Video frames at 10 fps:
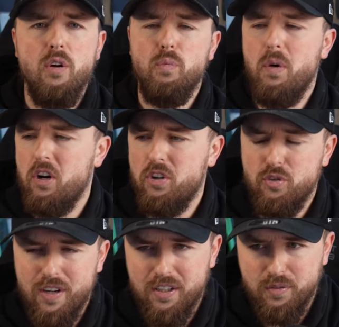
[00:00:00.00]
Marcus
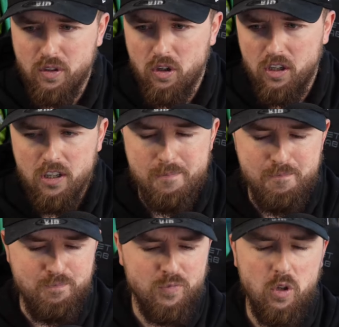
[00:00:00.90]
Rashford got
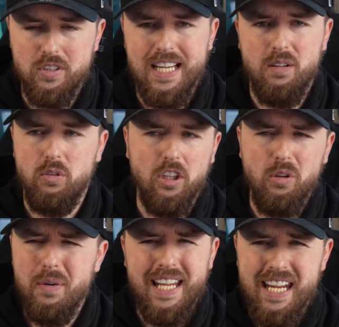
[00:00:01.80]
um got tackled. I
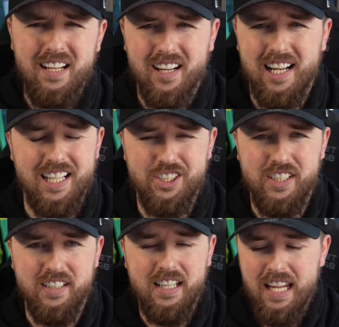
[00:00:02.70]
don't want to hear none of that shit.